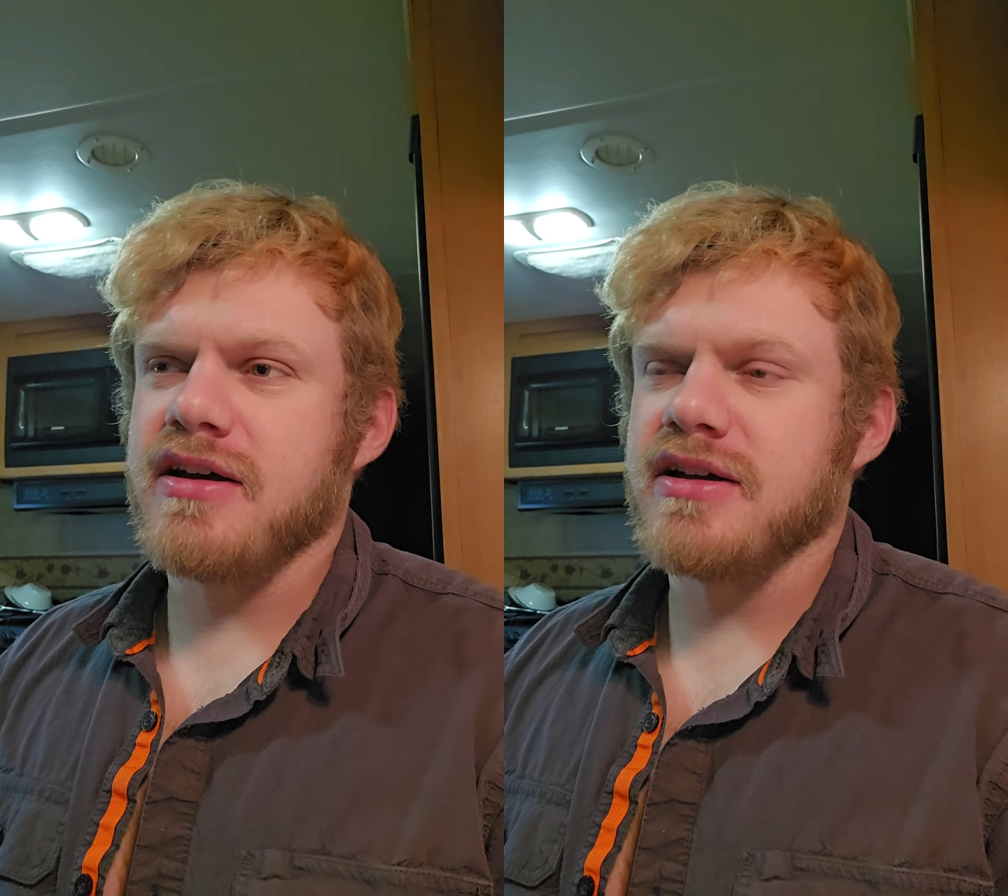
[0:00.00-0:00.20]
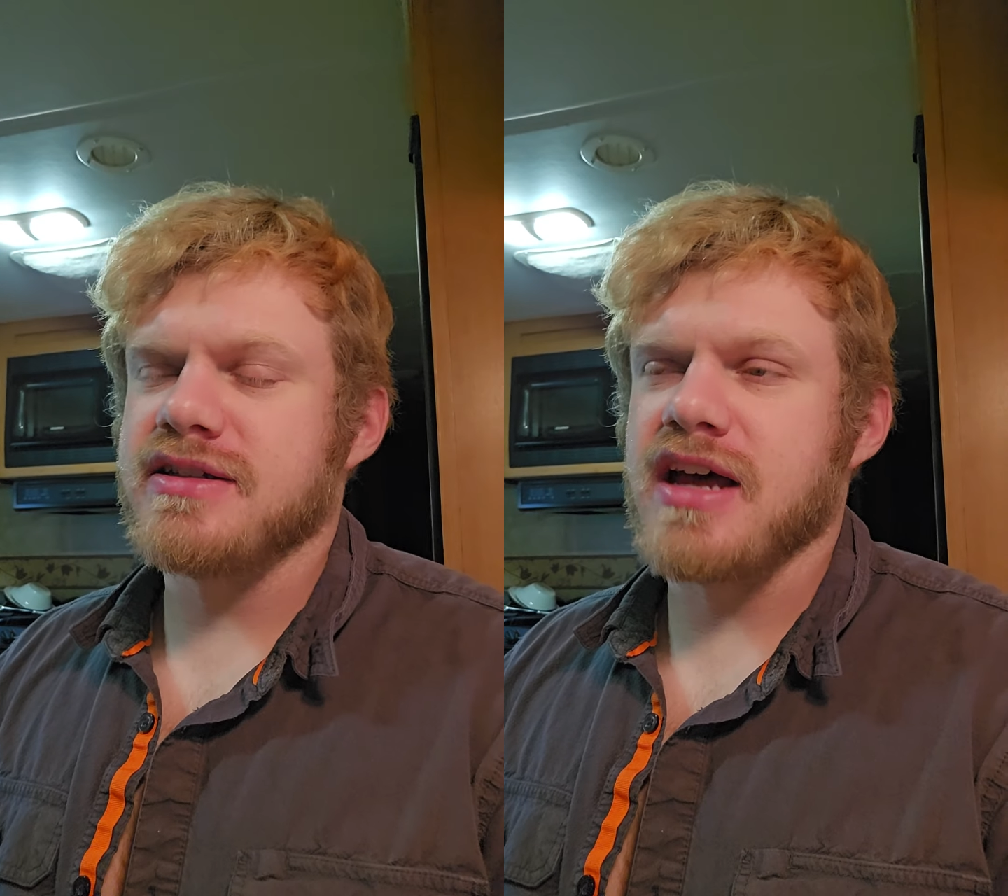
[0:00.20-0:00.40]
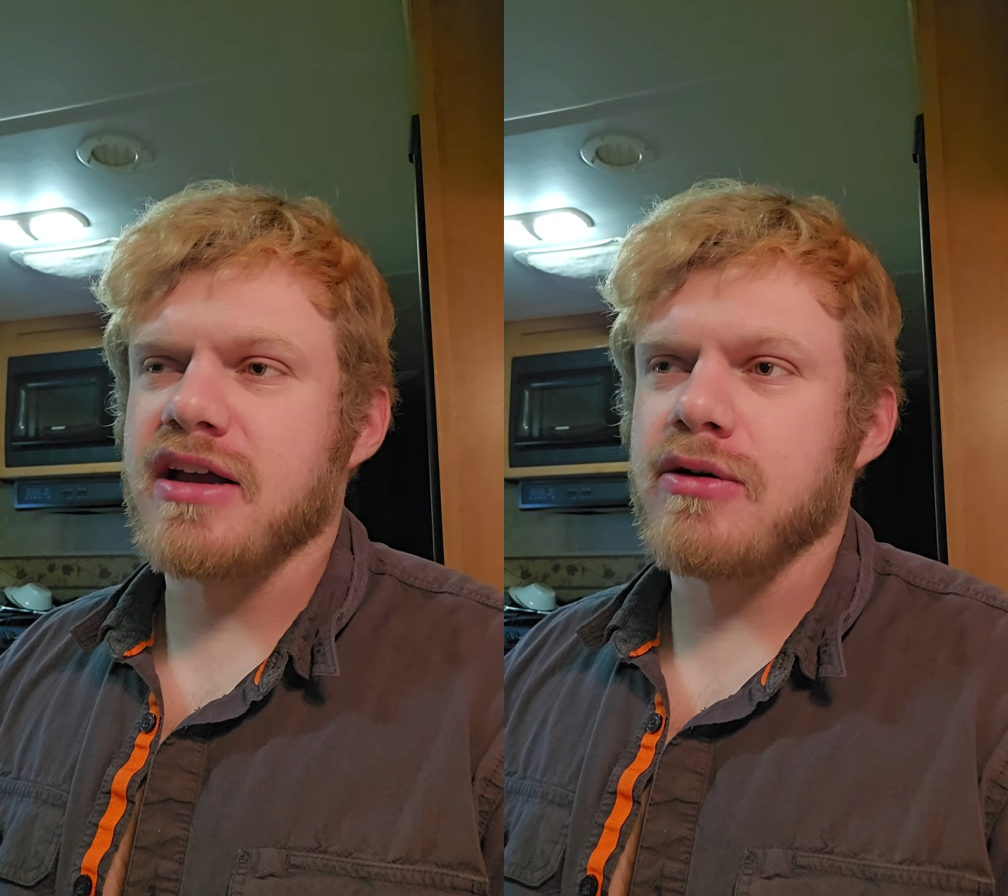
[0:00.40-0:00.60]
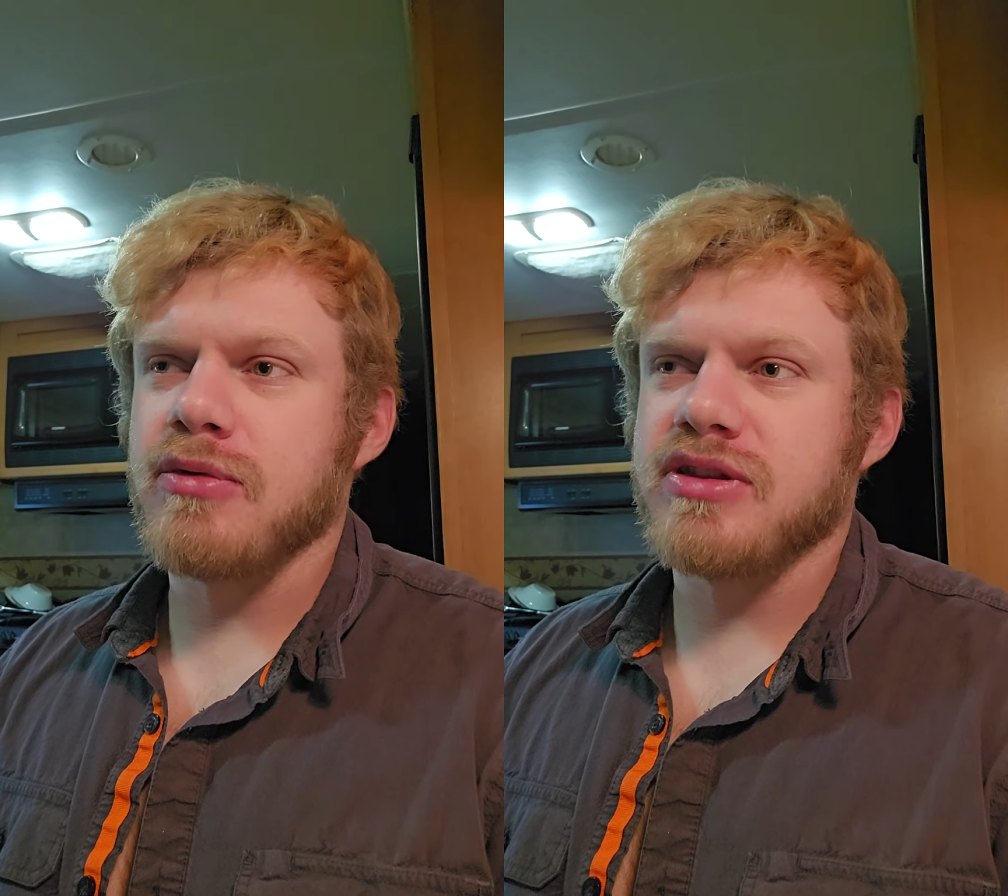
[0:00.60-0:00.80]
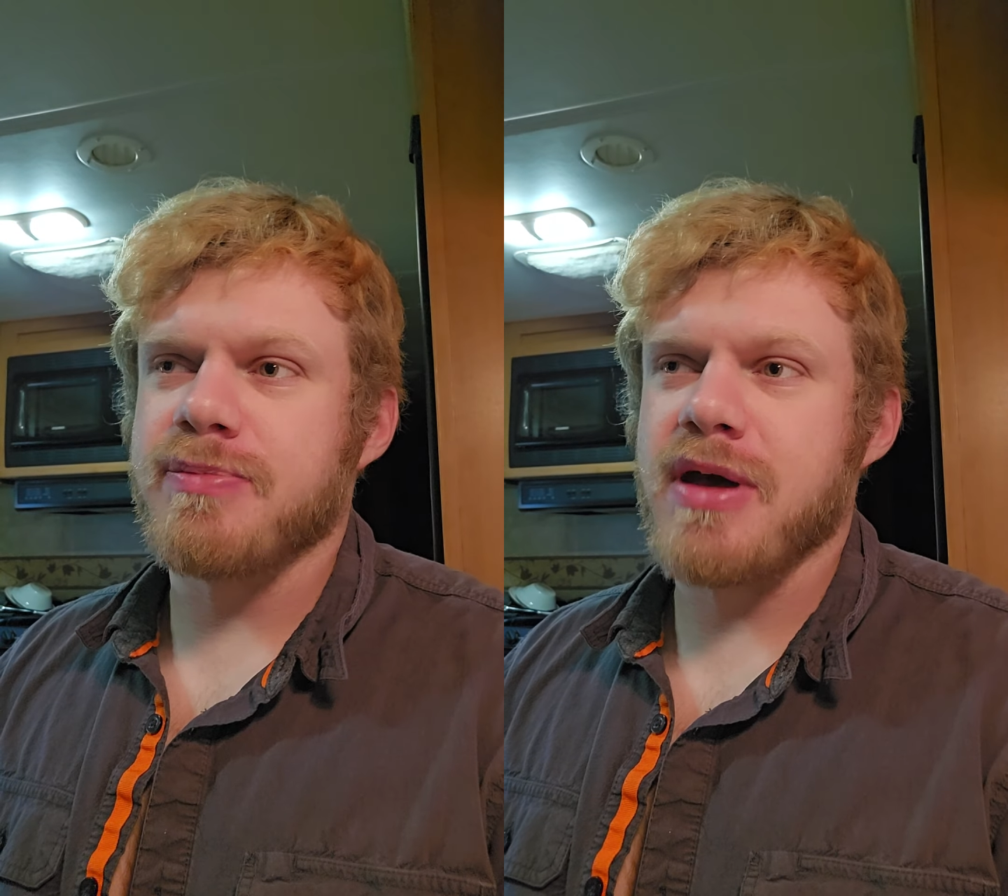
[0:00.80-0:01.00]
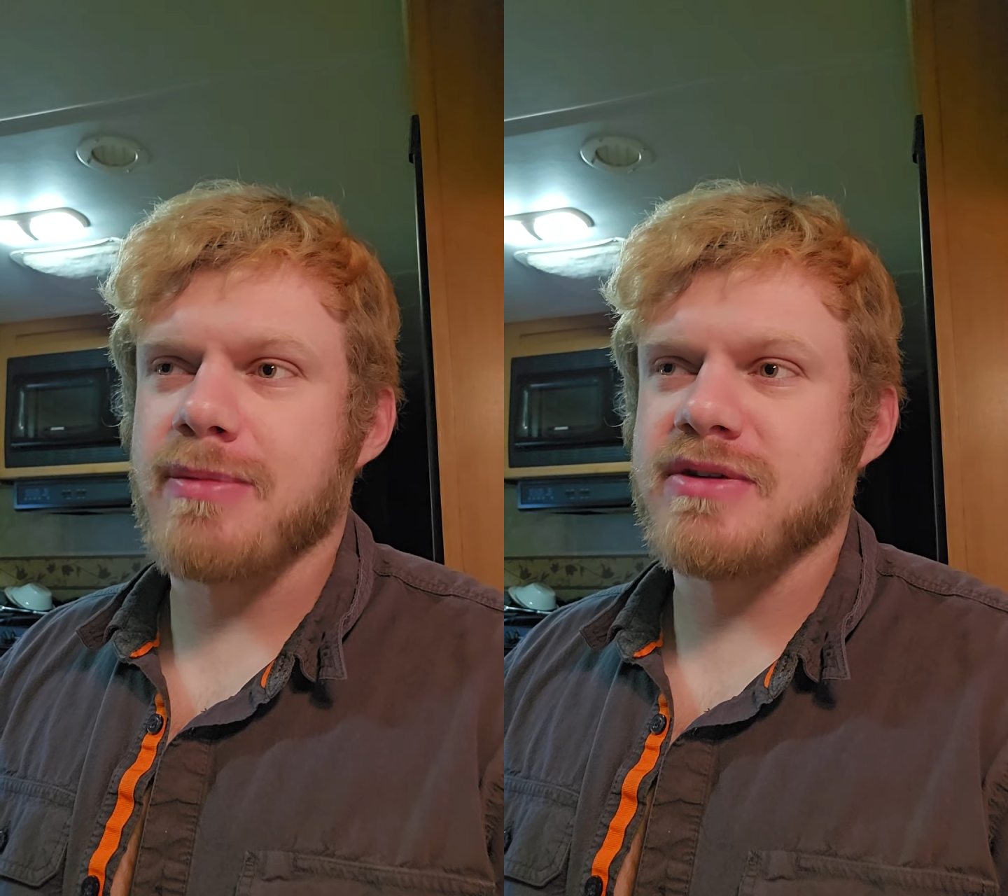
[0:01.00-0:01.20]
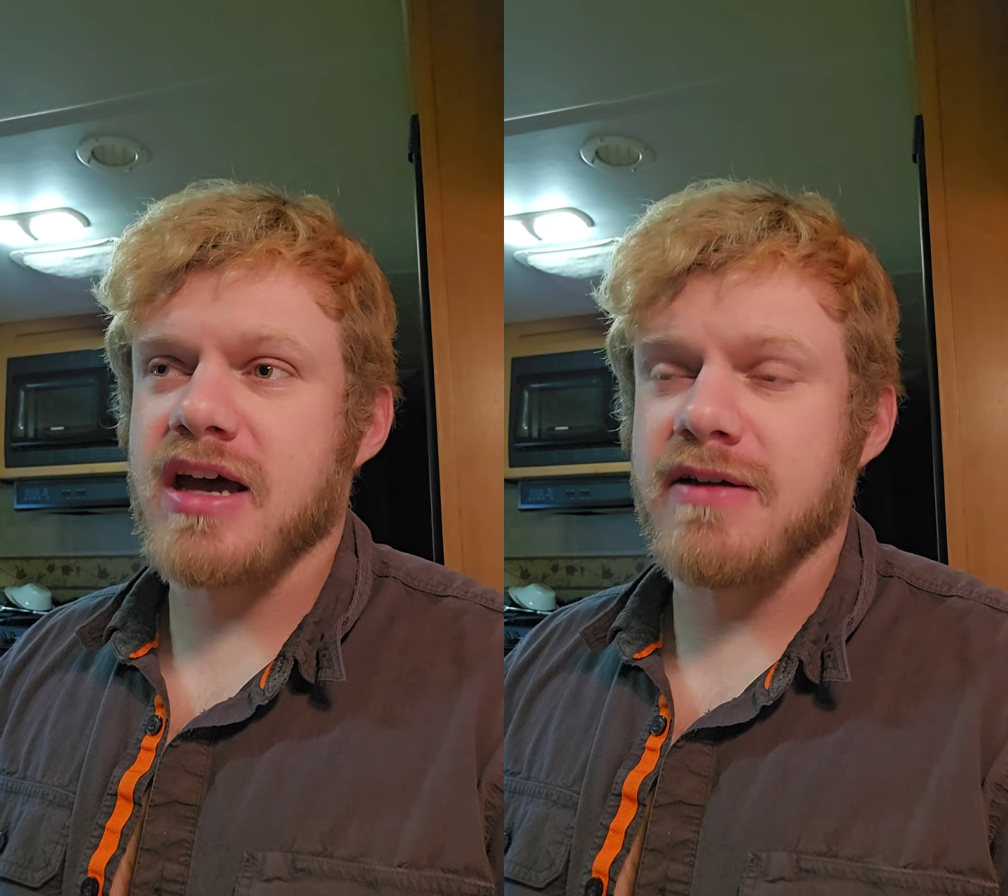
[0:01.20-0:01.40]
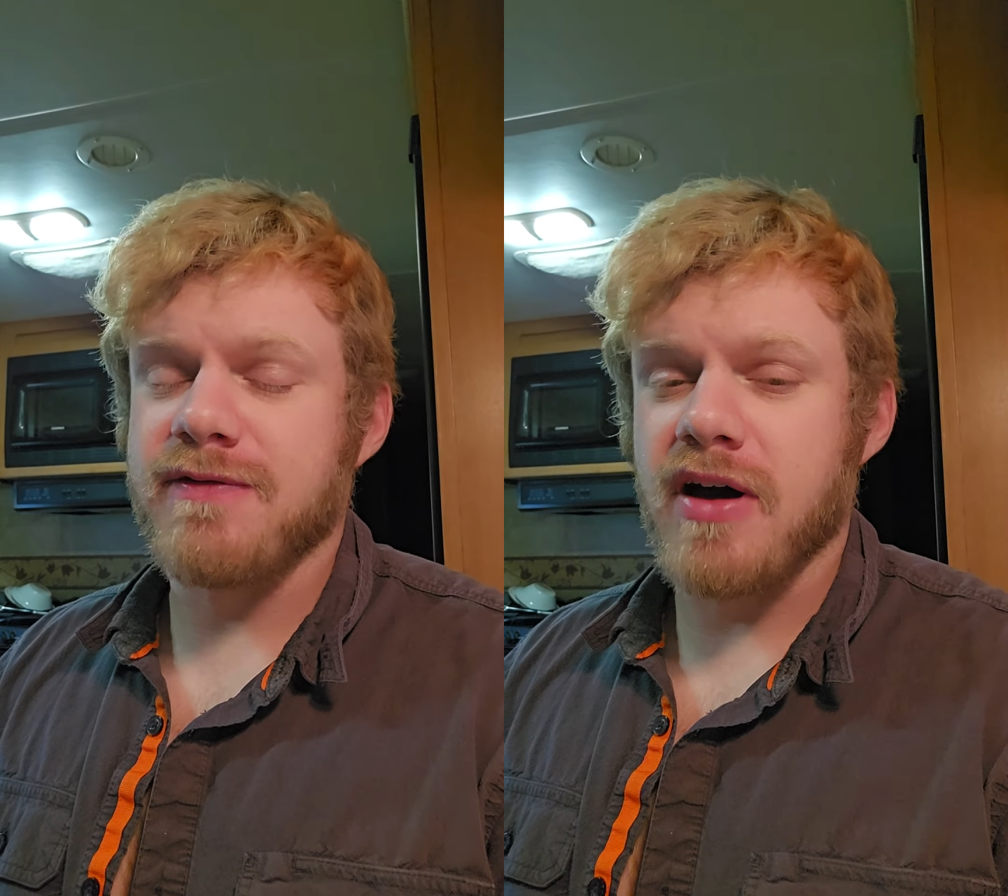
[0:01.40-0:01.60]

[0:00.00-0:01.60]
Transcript: cycle with the peptide